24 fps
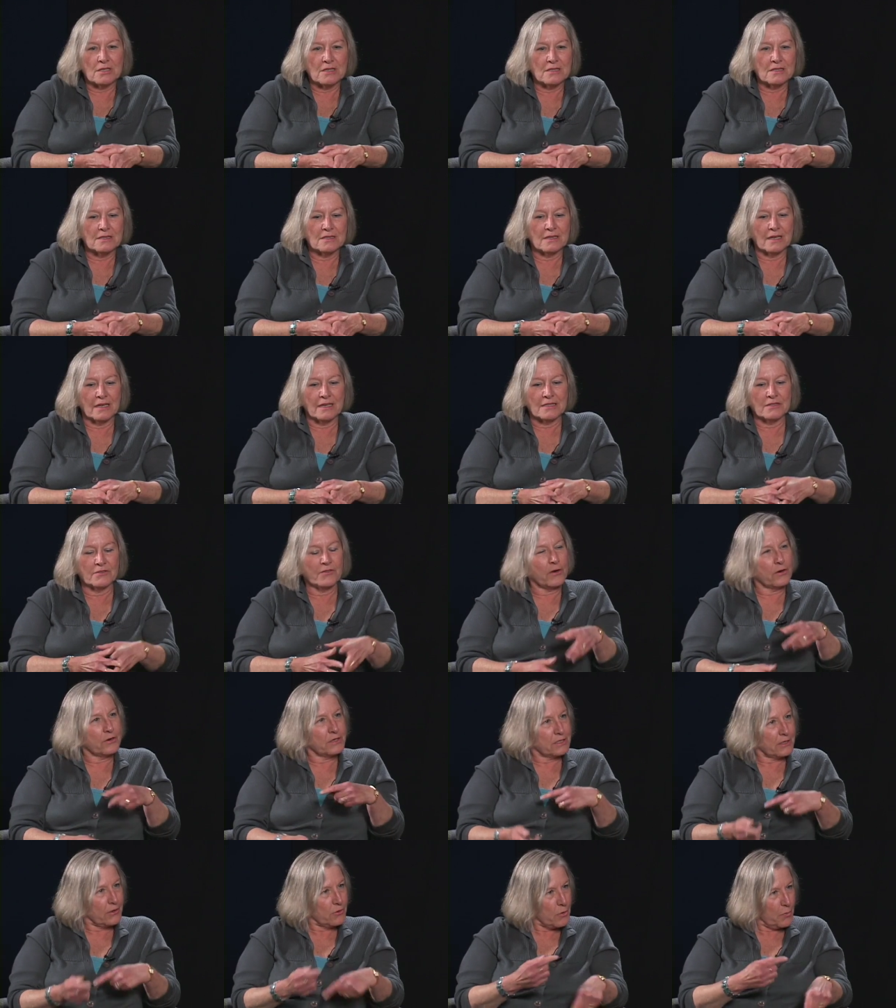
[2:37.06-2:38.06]
is, as
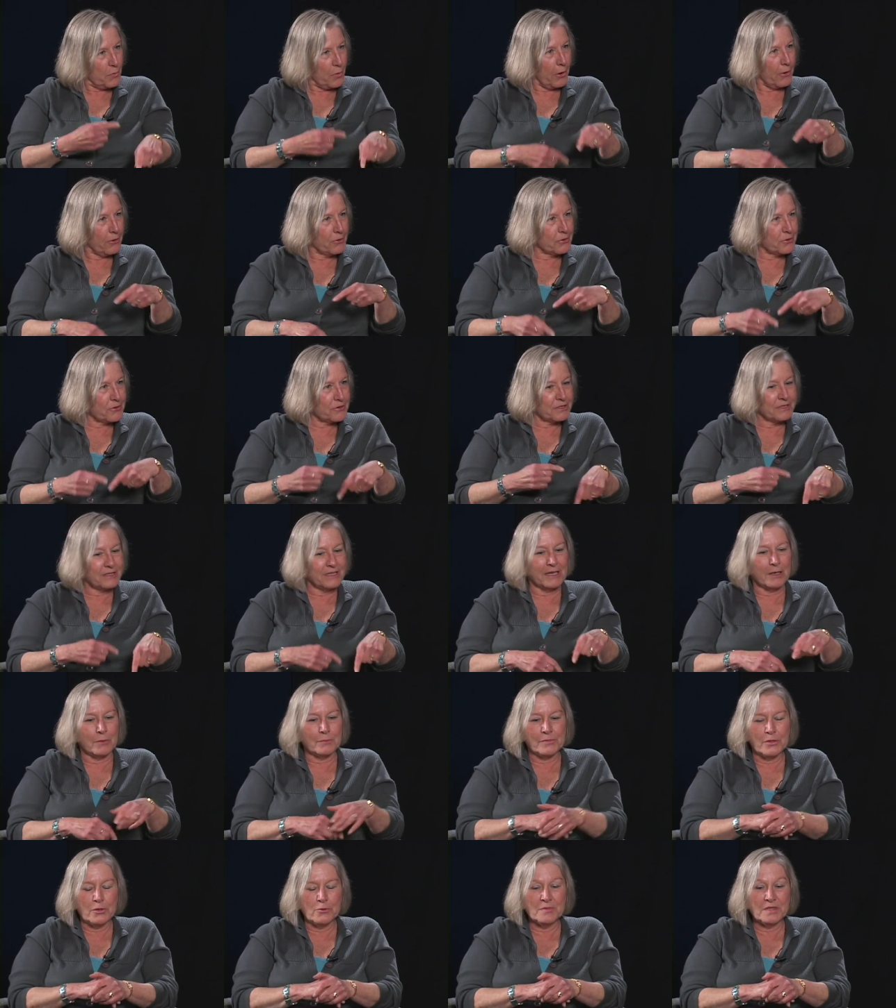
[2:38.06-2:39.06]
far as other partners
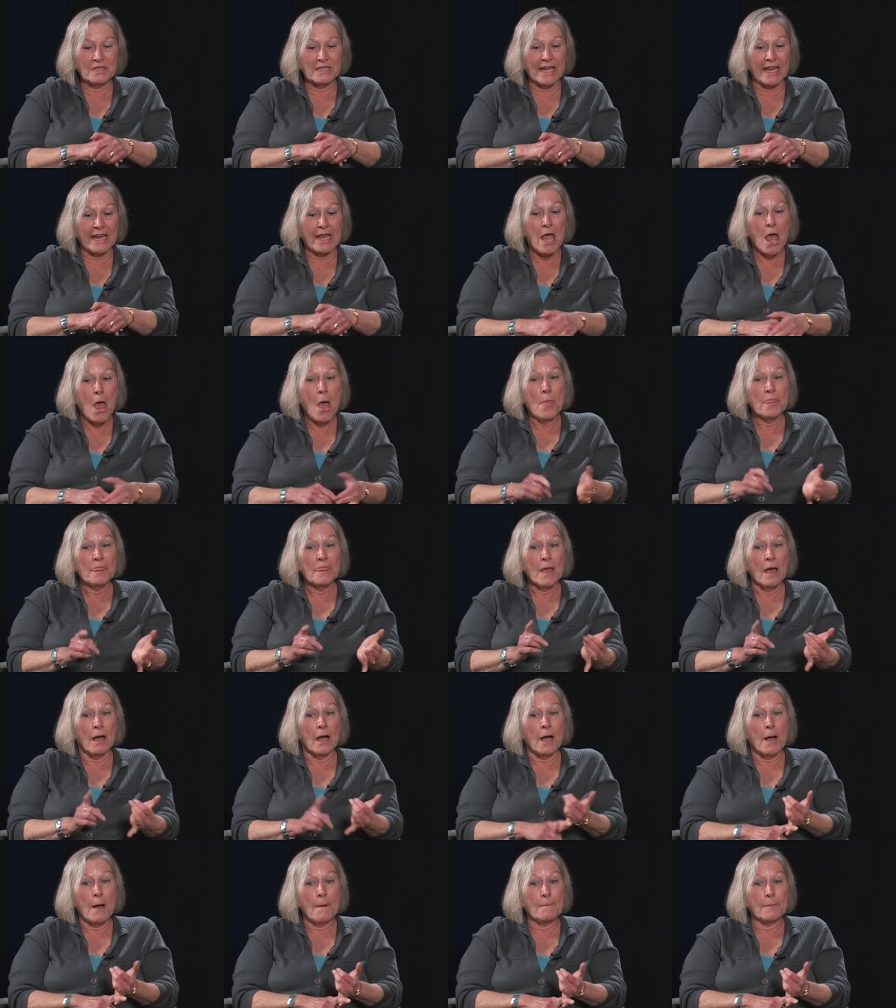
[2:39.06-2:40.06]
in Bloomsday,
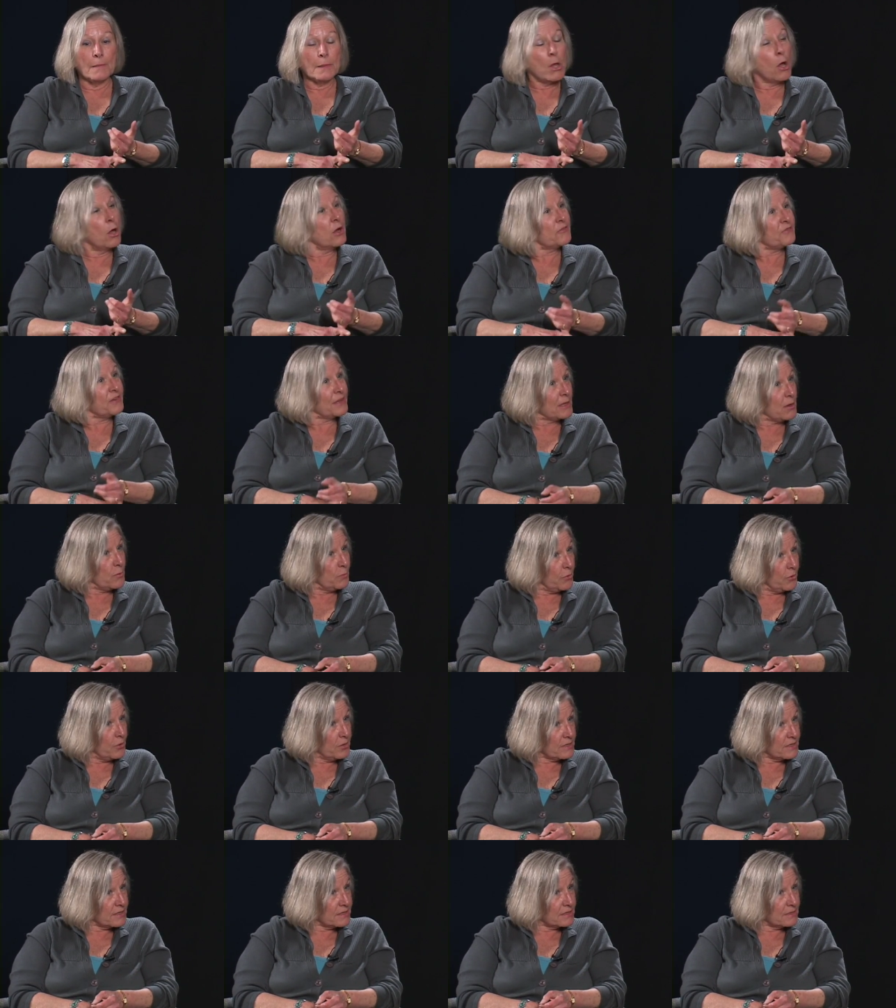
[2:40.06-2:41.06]
um, Longfellow
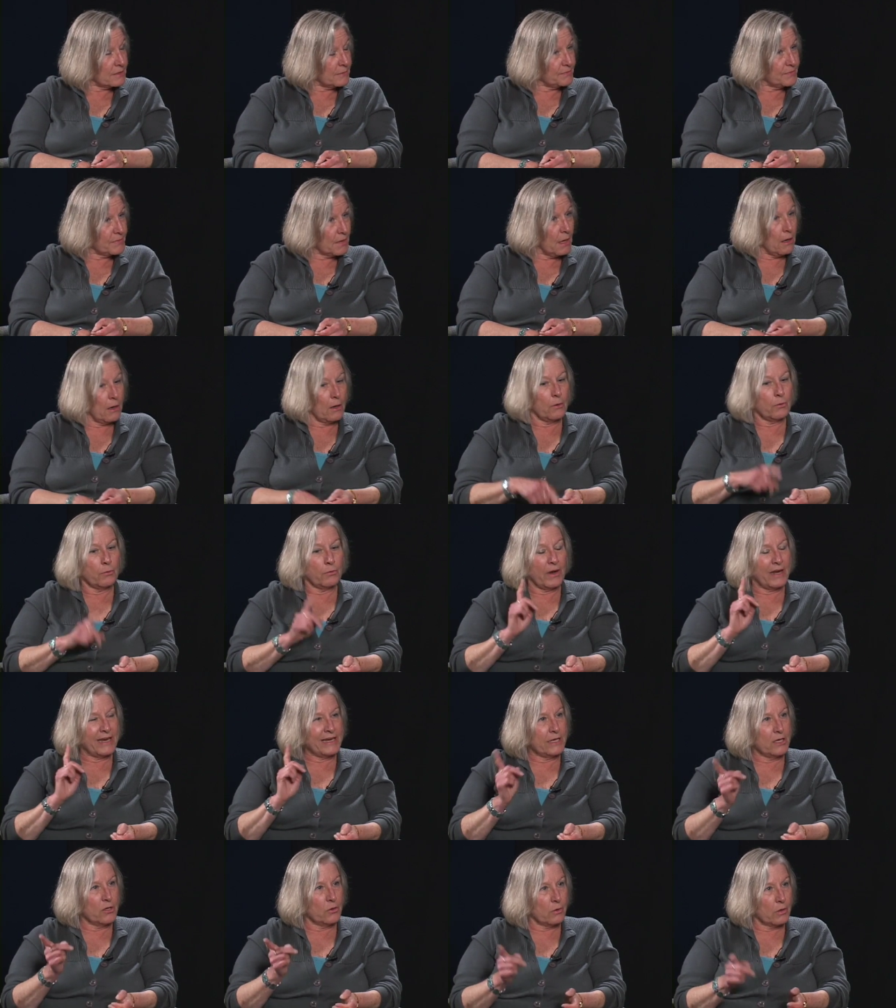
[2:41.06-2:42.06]
Books, uh,
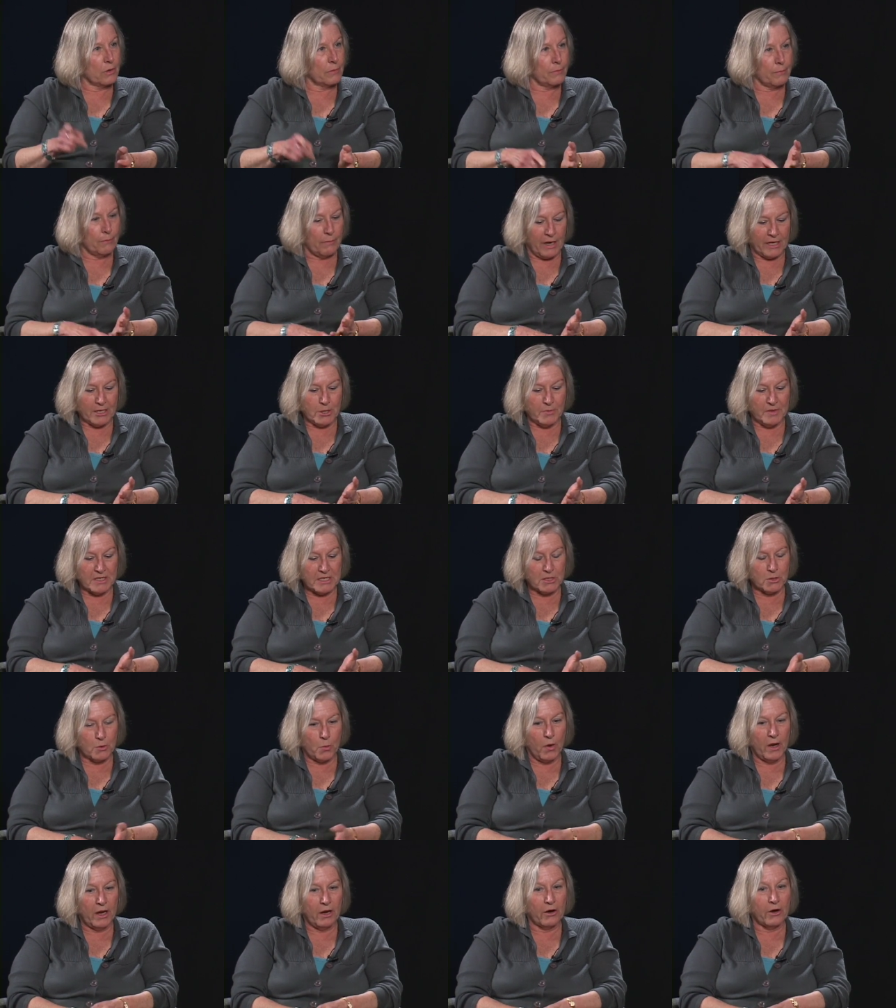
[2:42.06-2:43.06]
right here in Monument
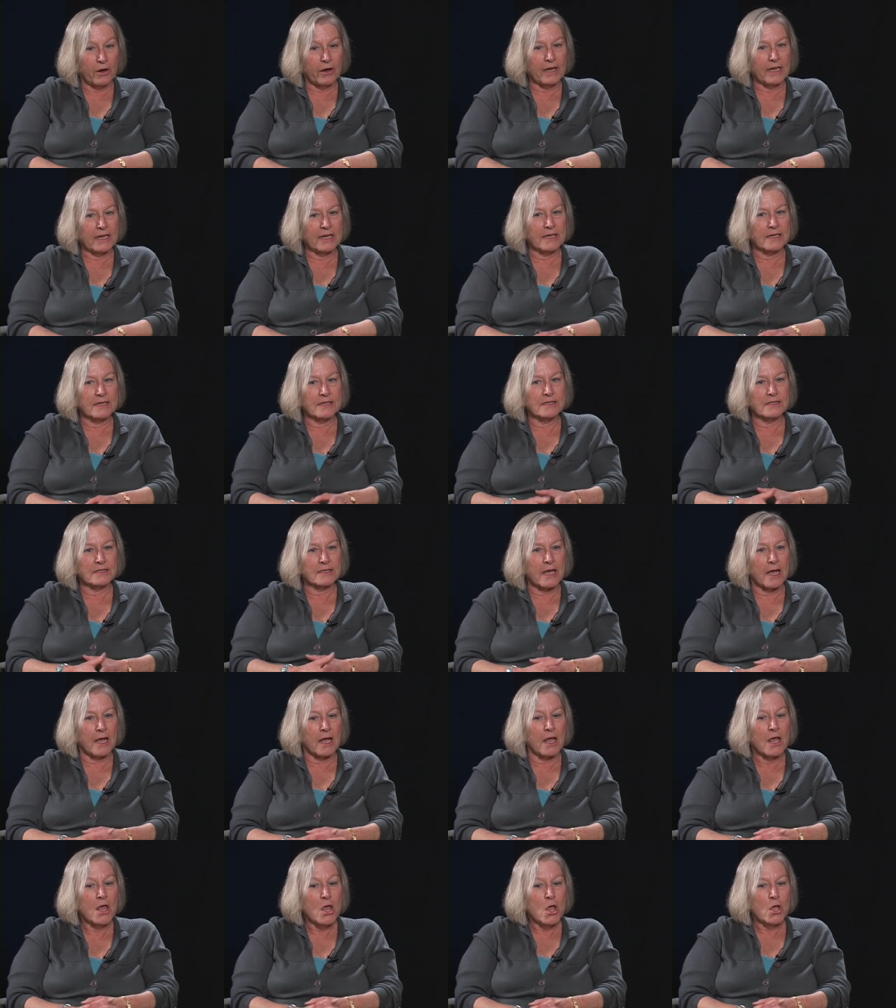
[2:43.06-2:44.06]
Square, is
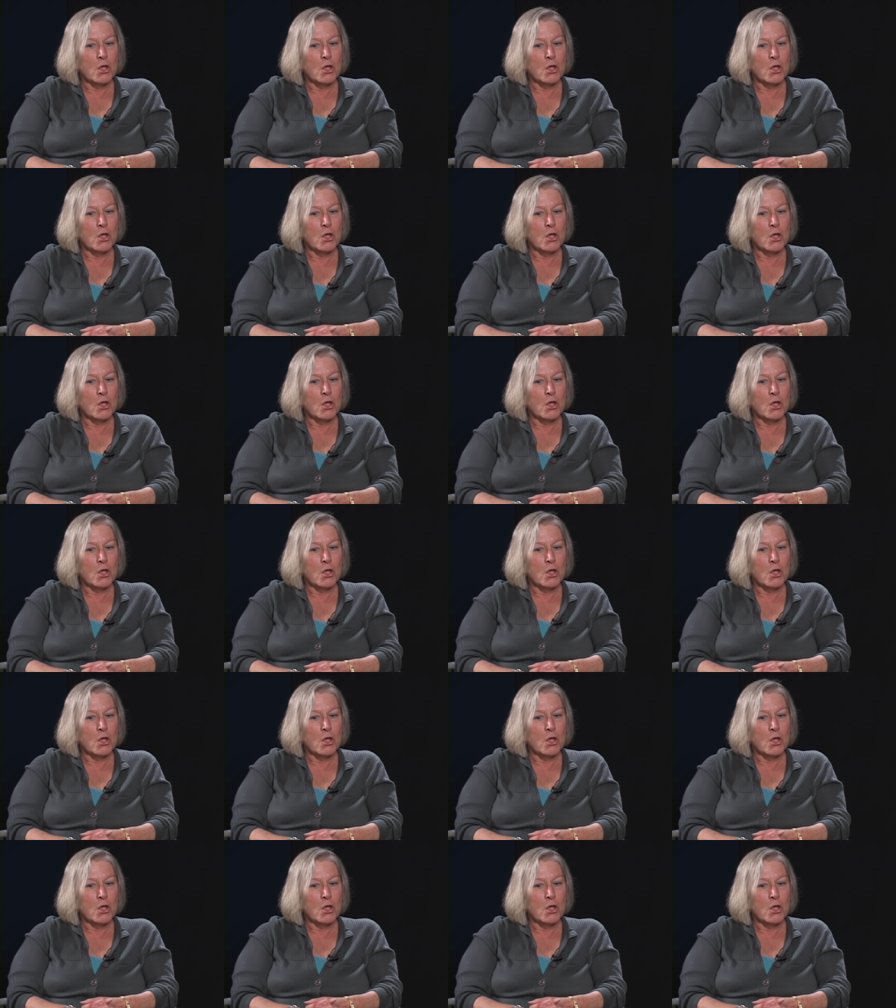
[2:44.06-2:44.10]
uh,